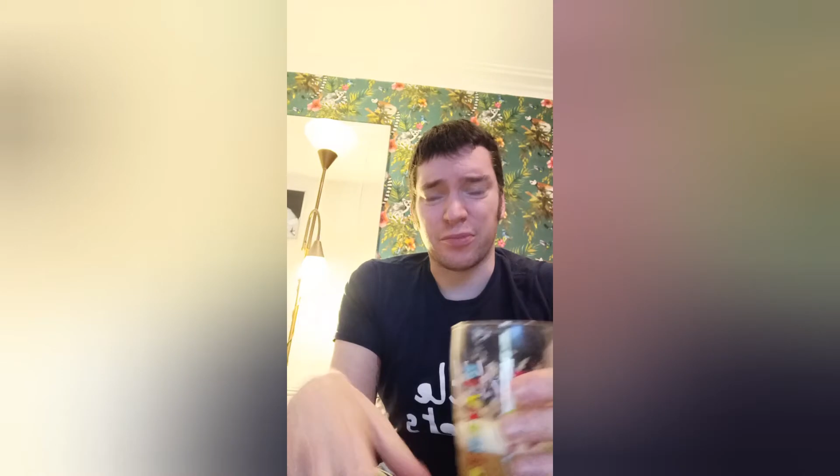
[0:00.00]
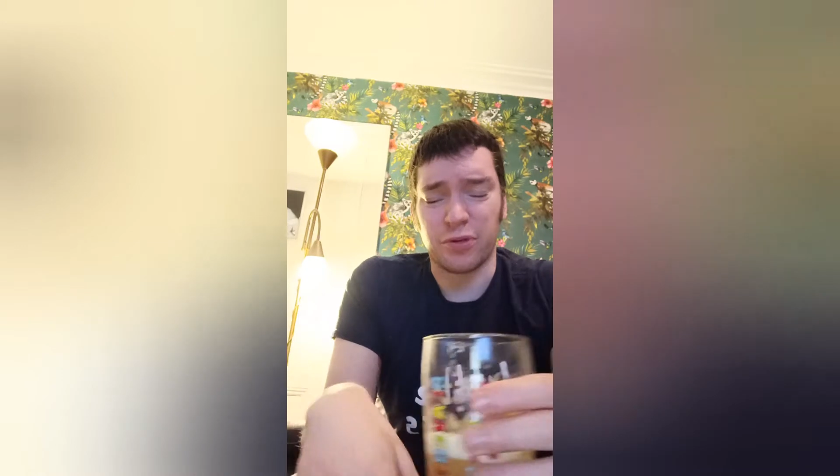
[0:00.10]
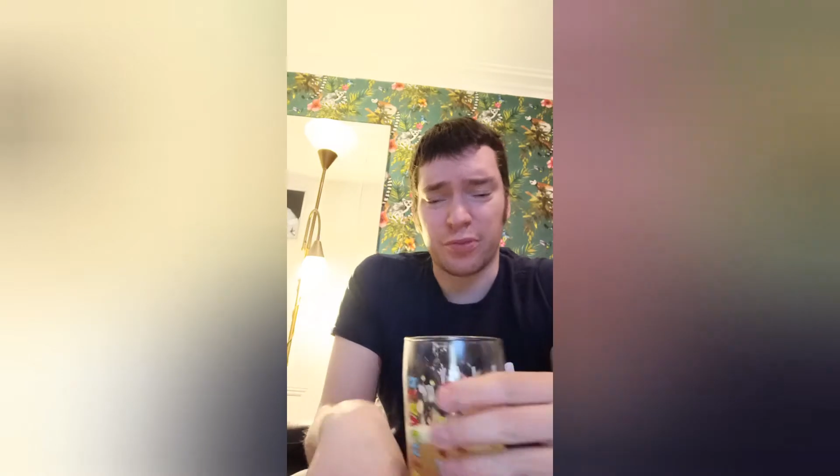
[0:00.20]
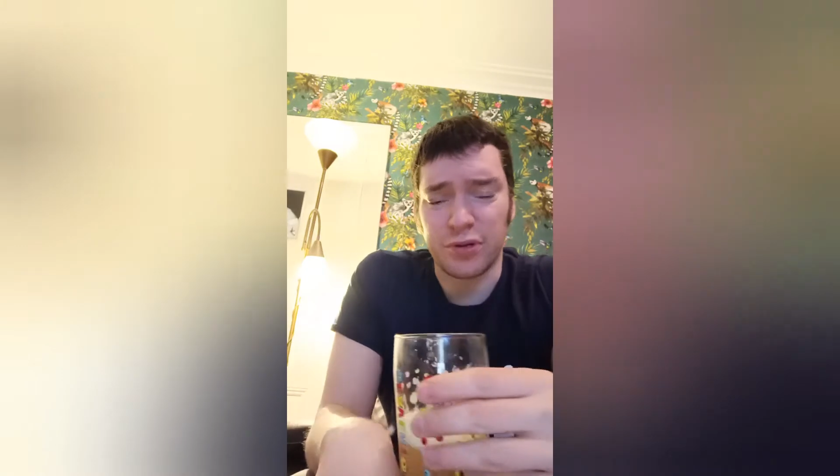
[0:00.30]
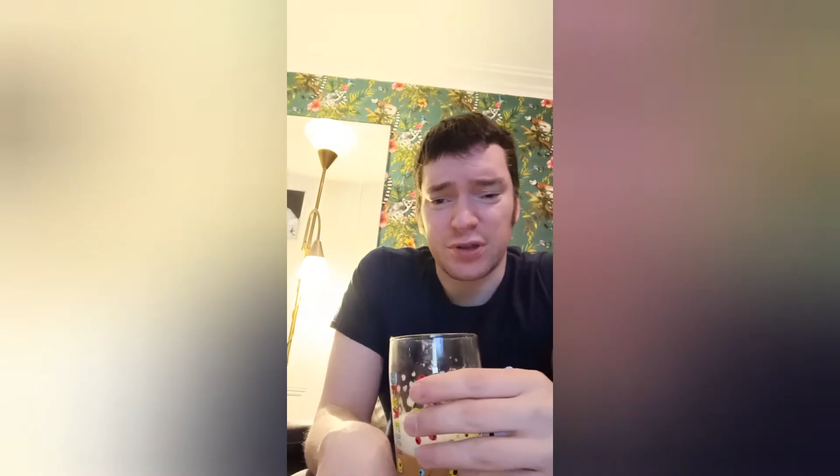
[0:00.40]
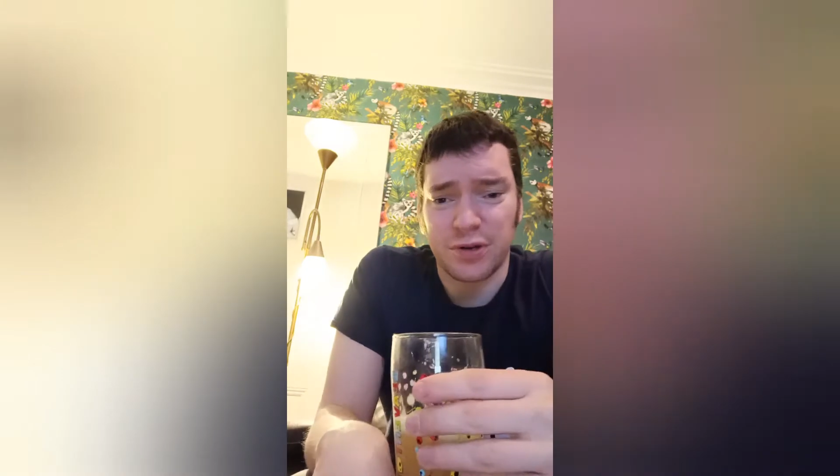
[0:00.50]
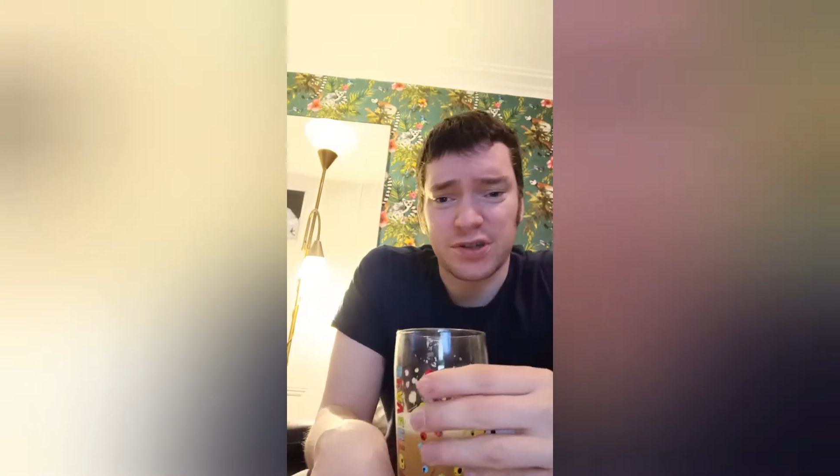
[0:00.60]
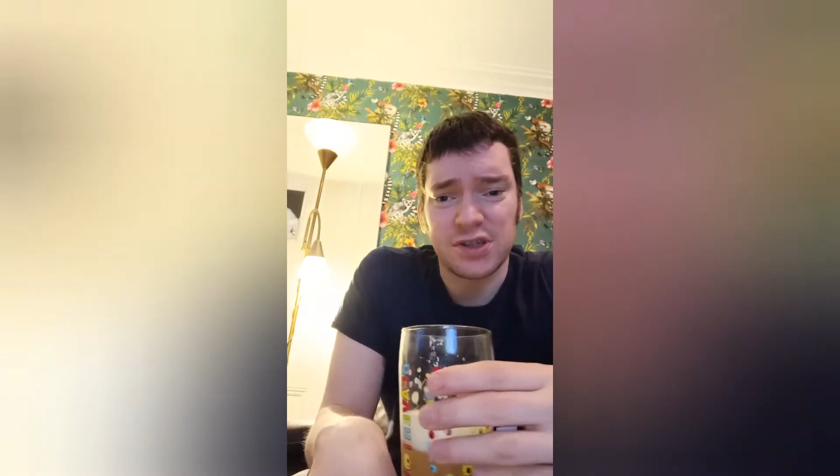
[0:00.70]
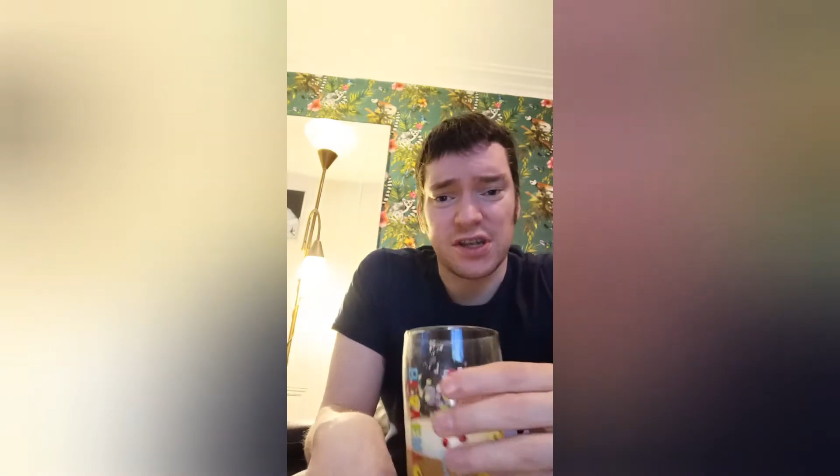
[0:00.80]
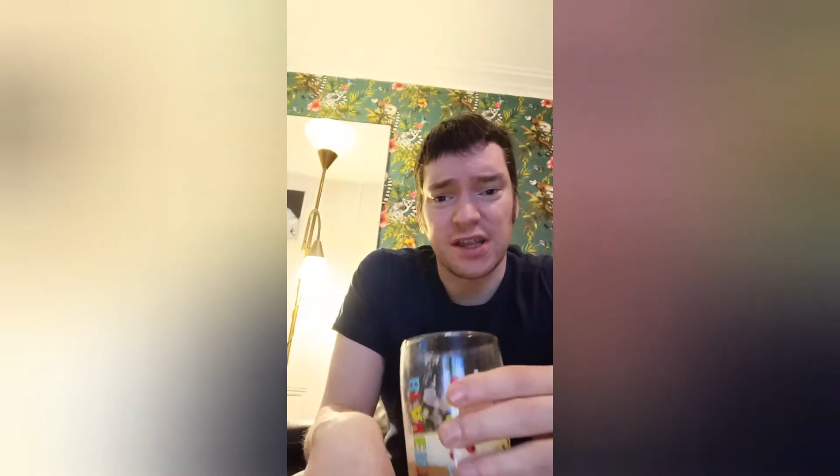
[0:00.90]
puts some
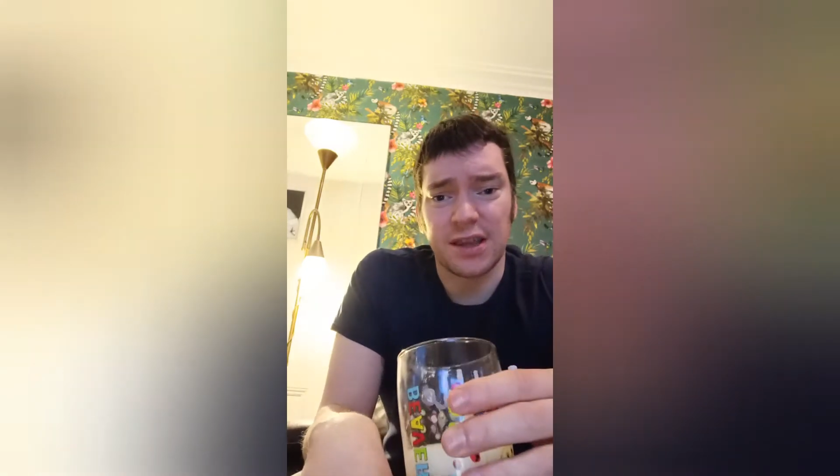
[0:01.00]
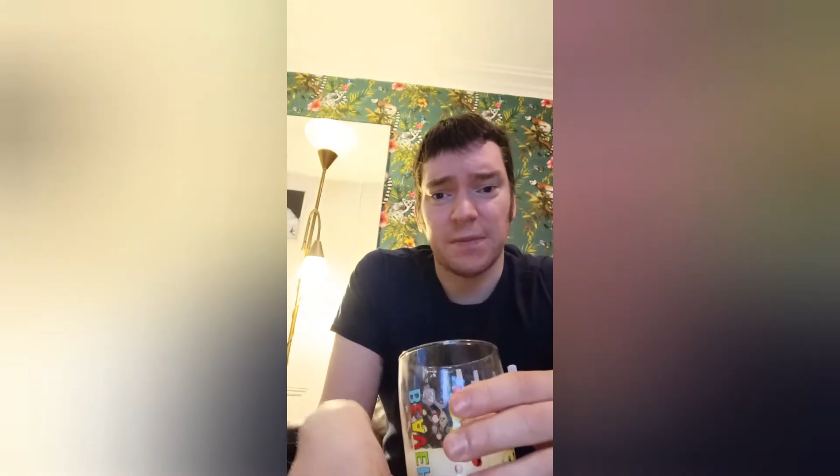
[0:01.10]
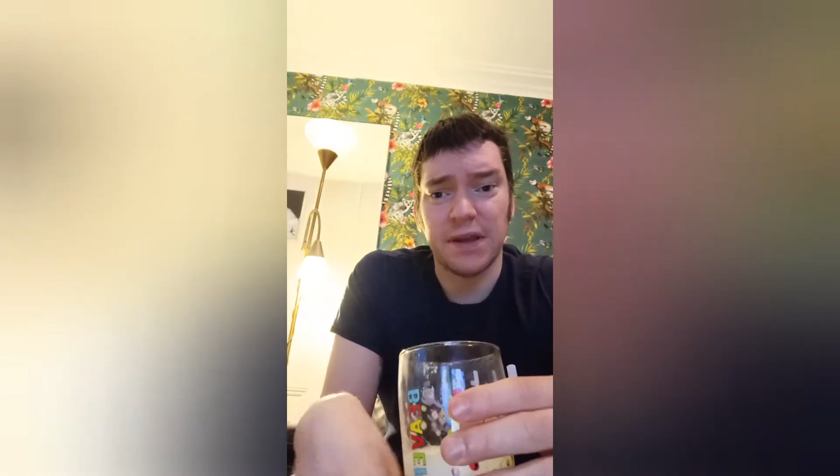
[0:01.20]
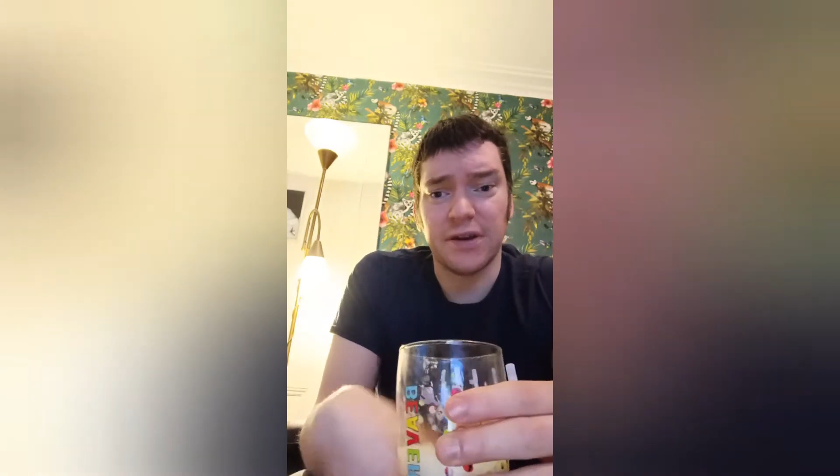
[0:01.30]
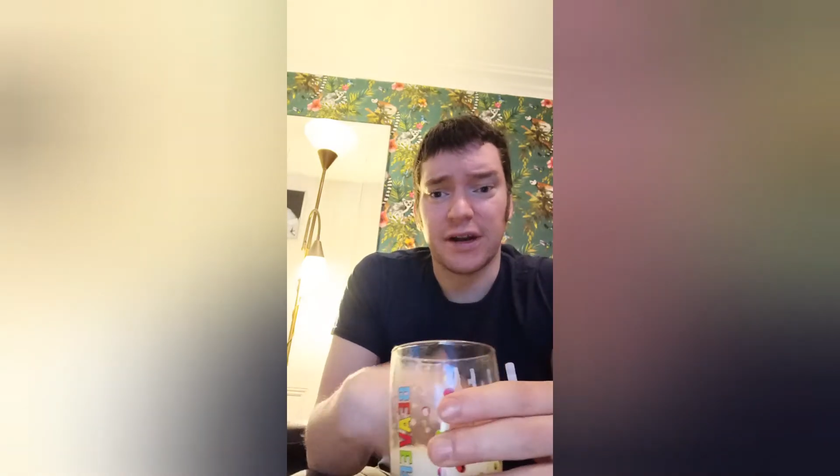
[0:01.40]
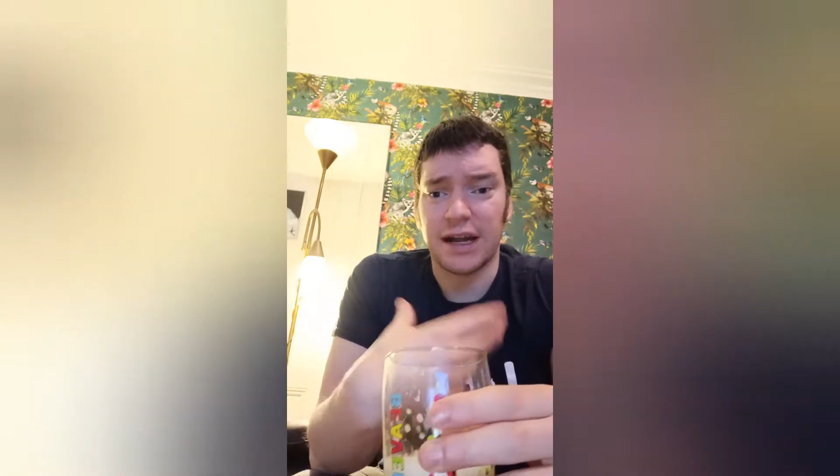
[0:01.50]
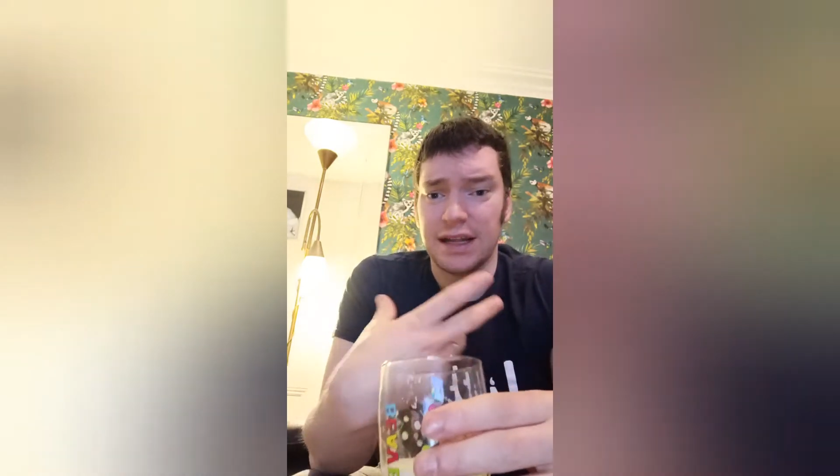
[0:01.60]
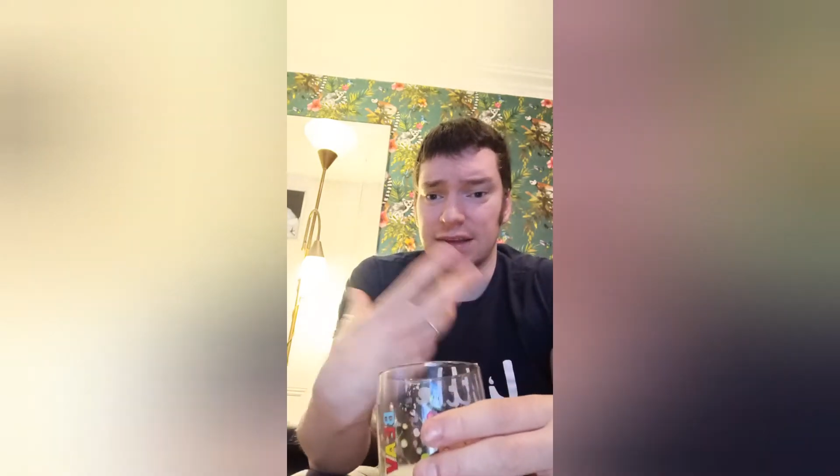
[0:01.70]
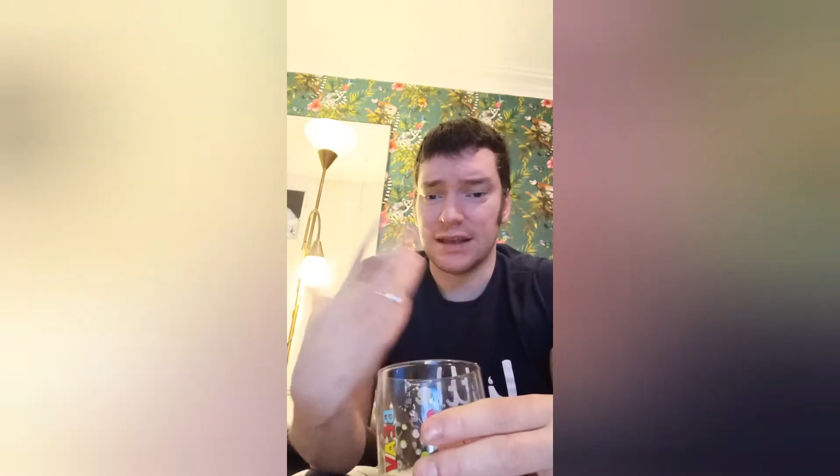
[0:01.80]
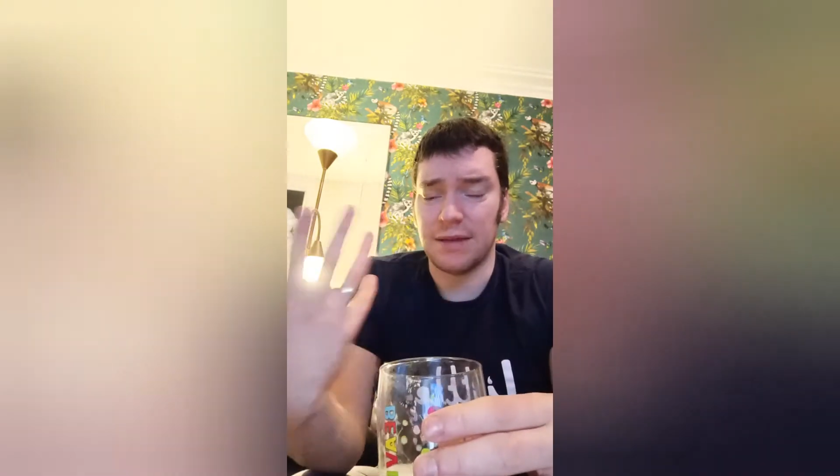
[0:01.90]
oxygen into beer
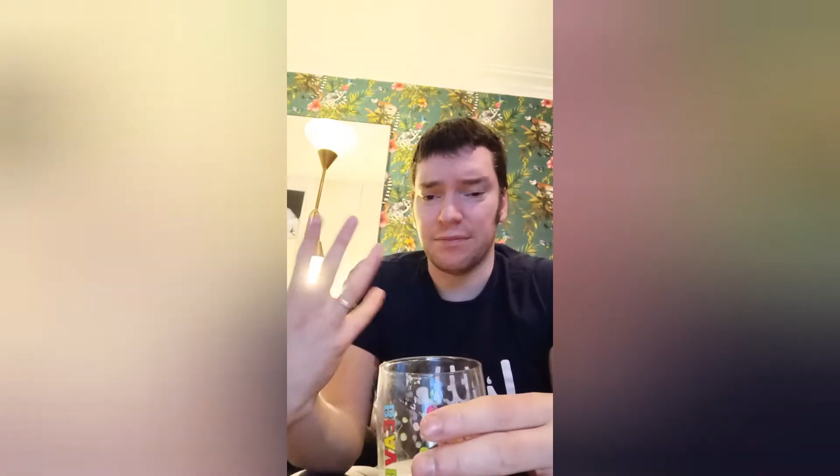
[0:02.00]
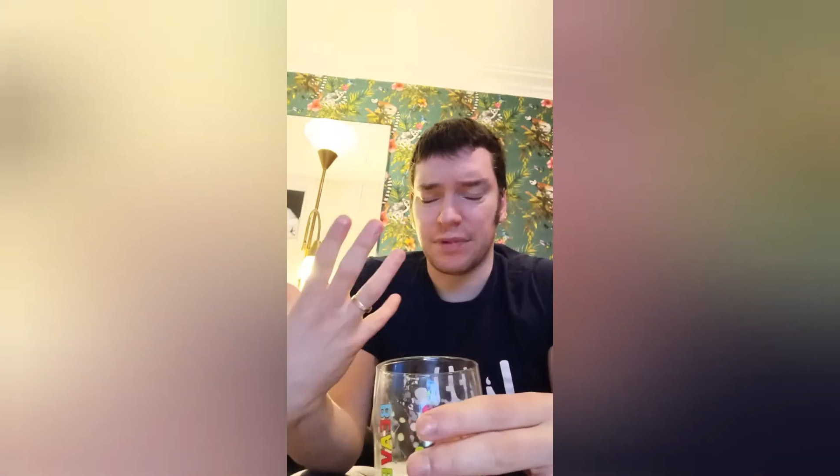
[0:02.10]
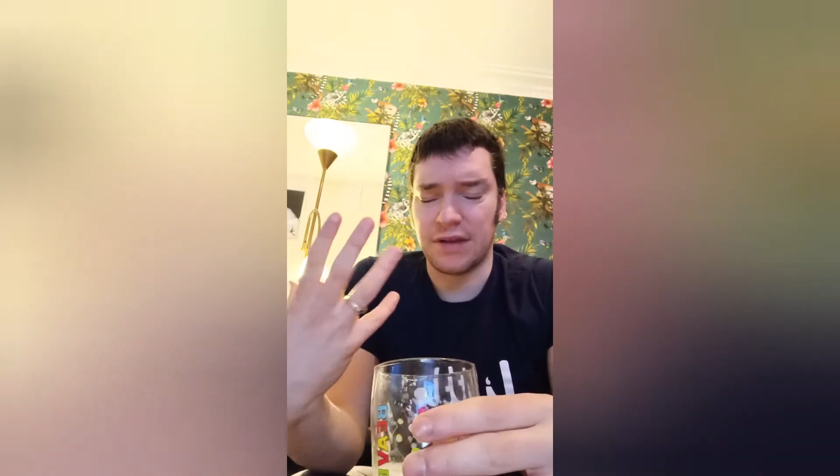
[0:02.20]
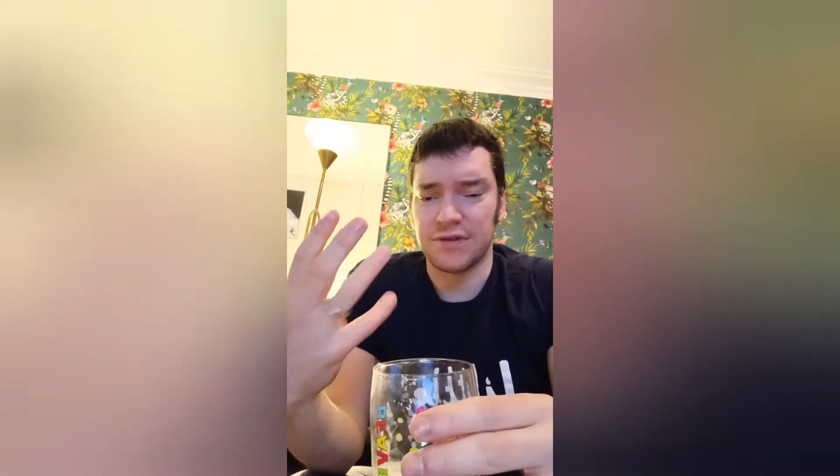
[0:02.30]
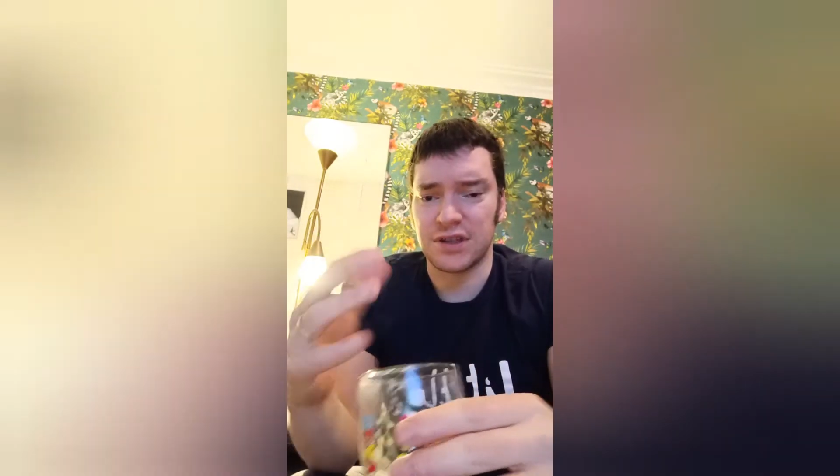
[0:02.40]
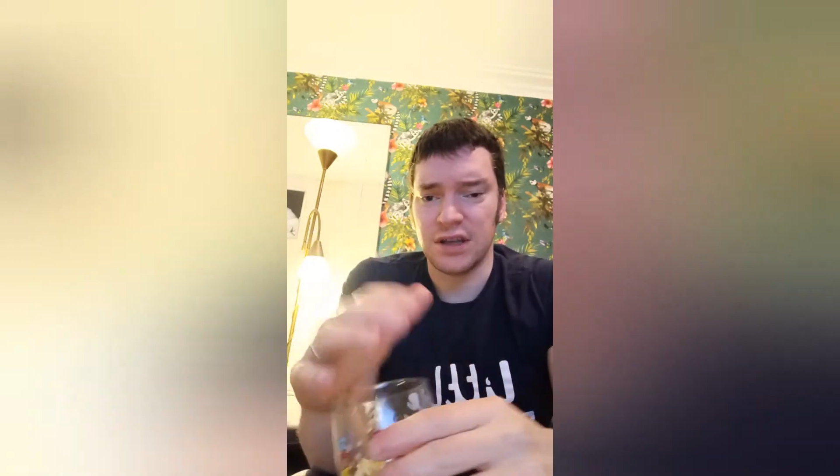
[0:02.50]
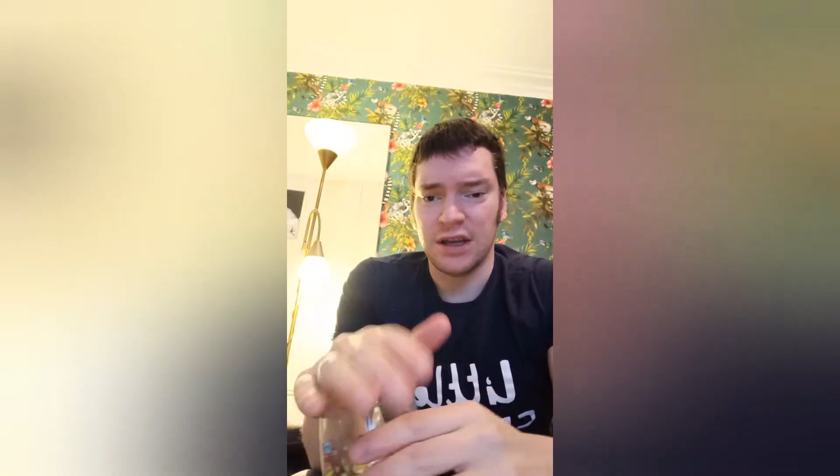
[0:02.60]
and gives